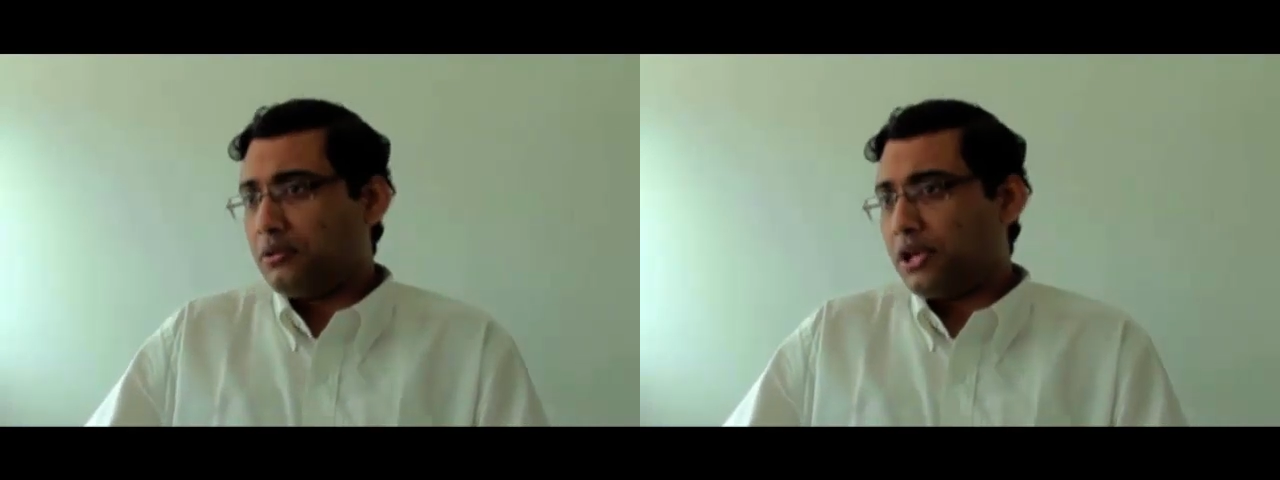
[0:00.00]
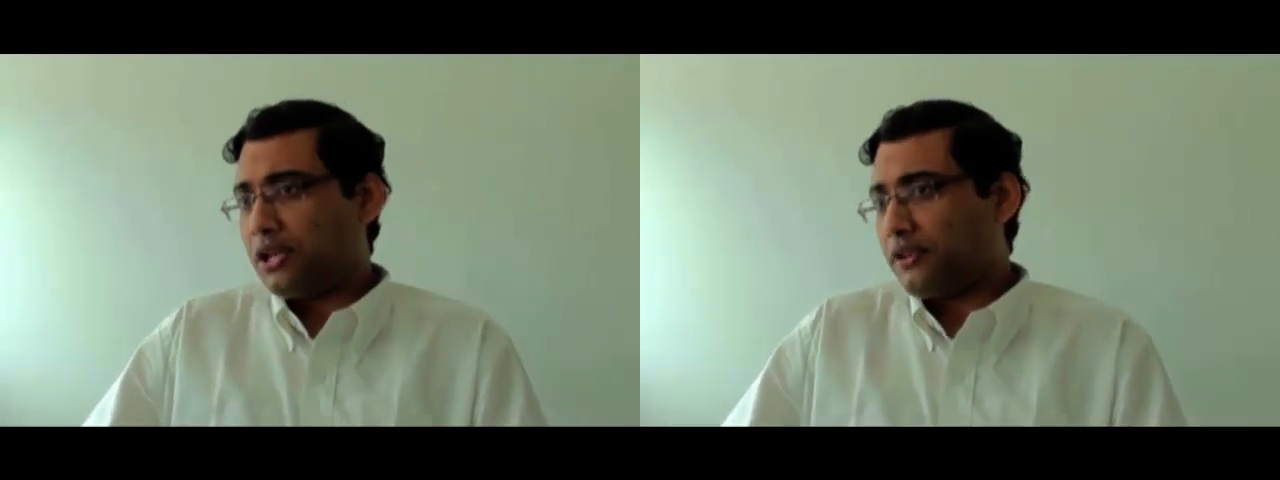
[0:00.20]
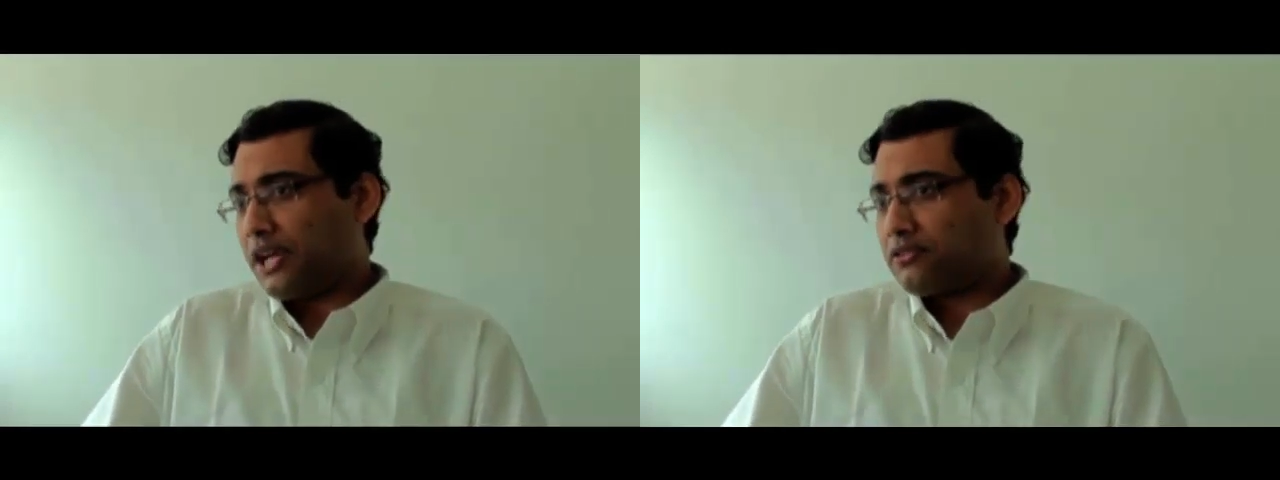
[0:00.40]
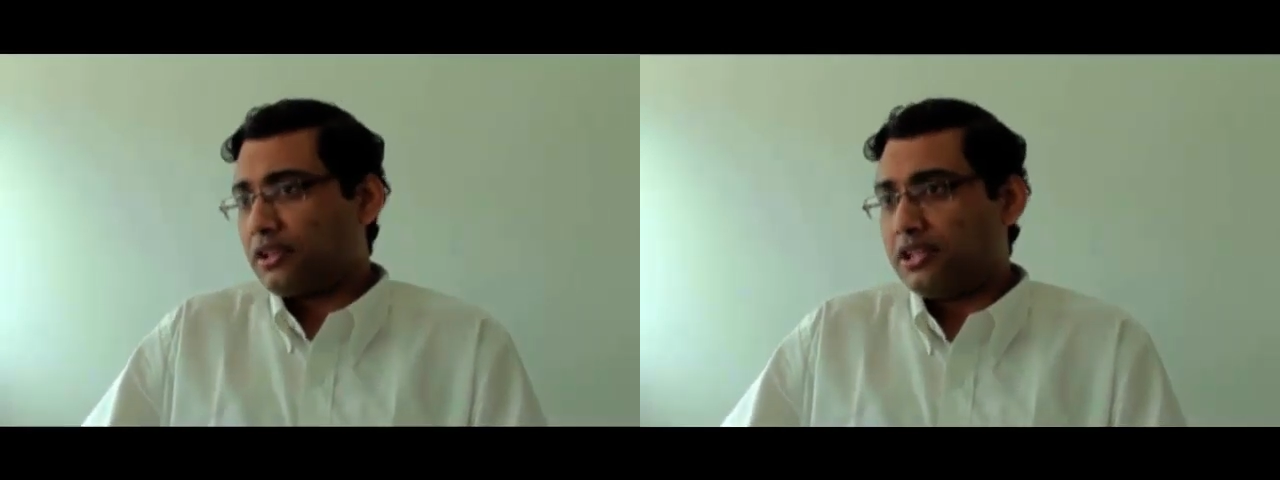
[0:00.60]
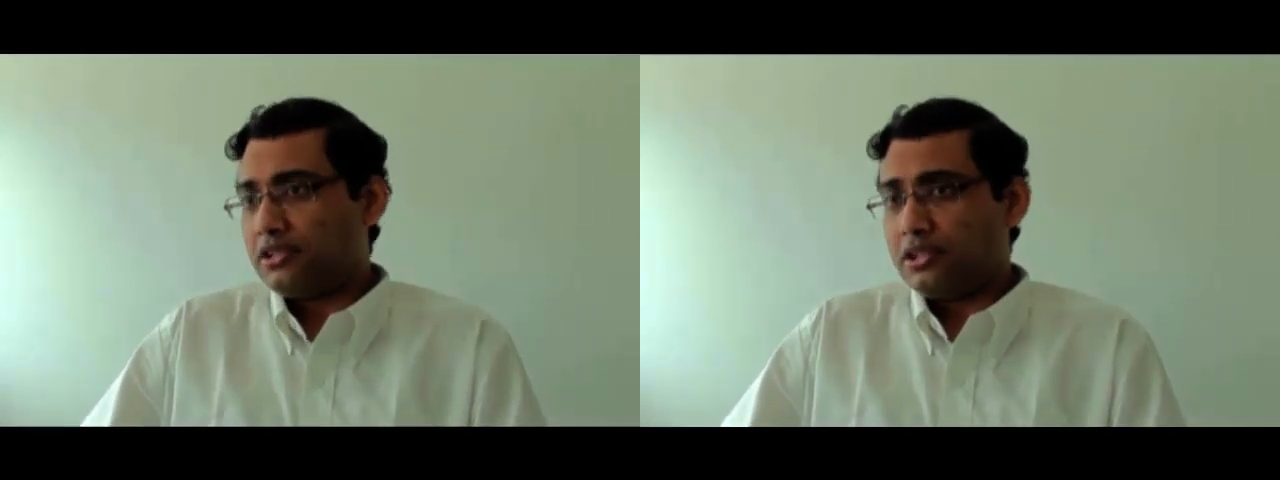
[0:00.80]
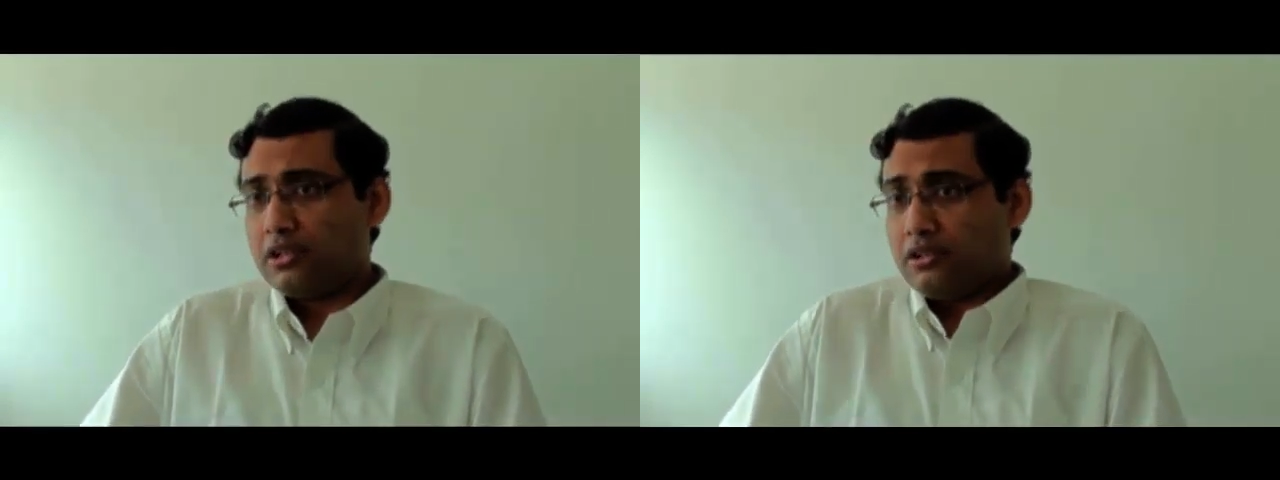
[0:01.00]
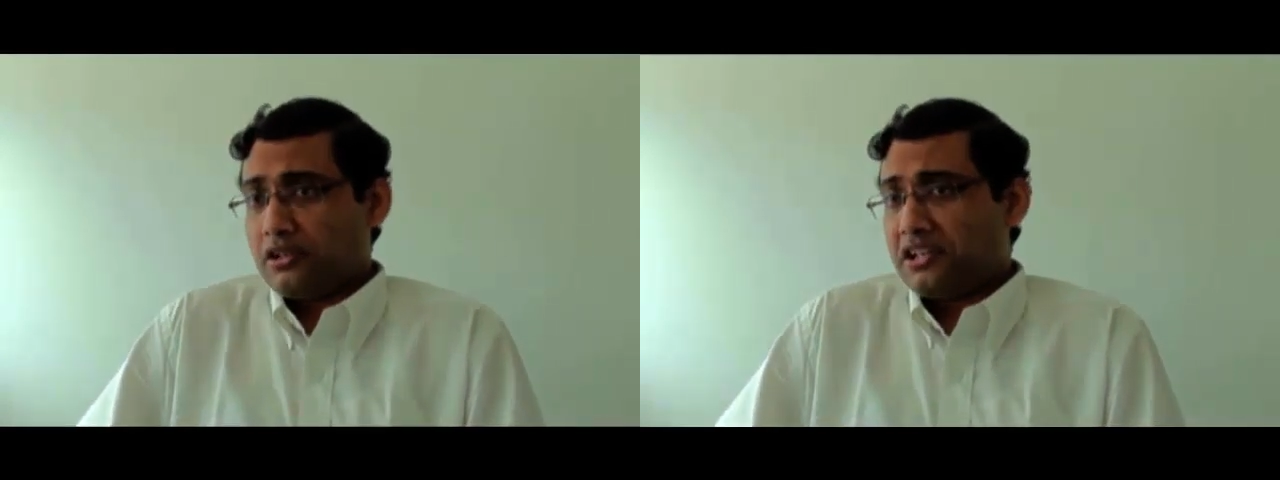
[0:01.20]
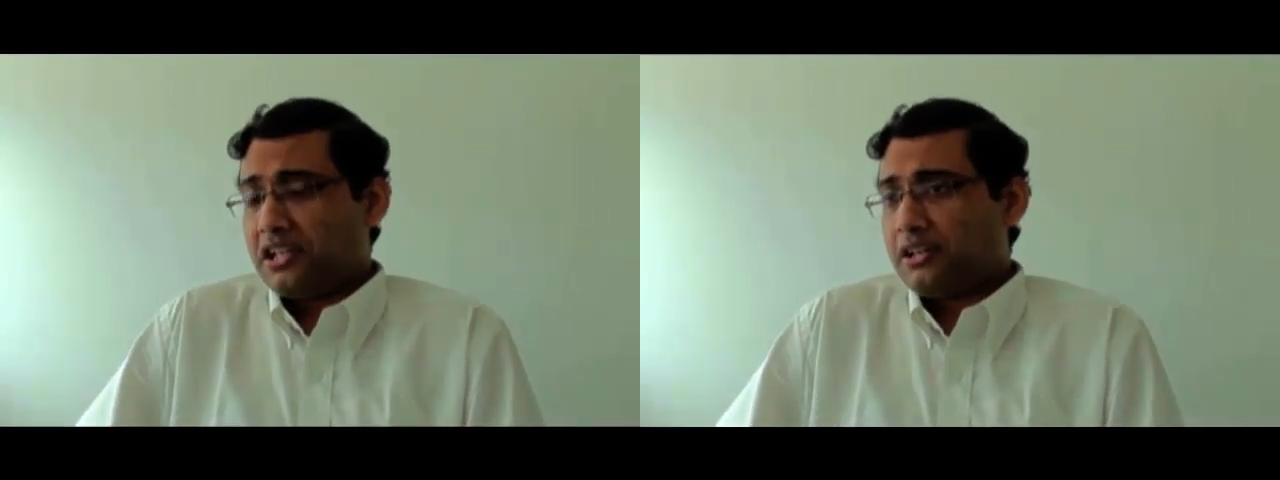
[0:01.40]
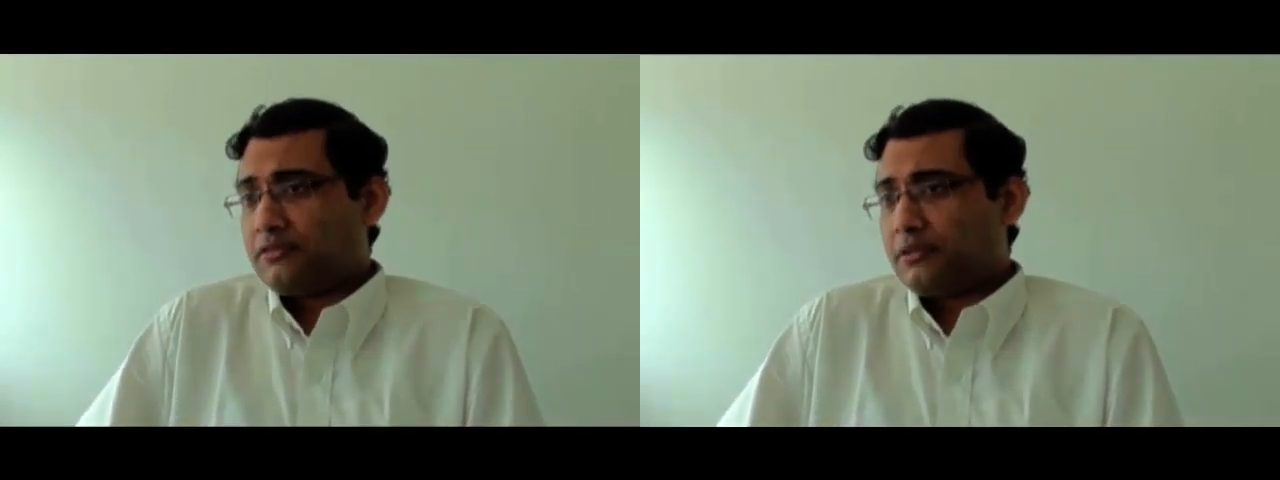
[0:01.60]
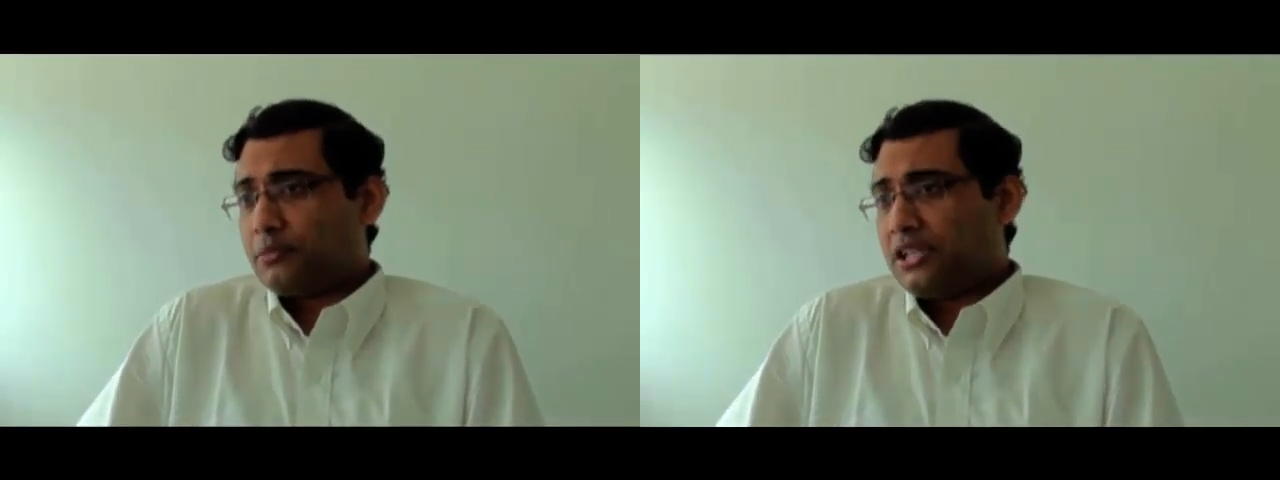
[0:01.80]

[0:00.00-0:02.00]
manufacturing engineer or a DFM or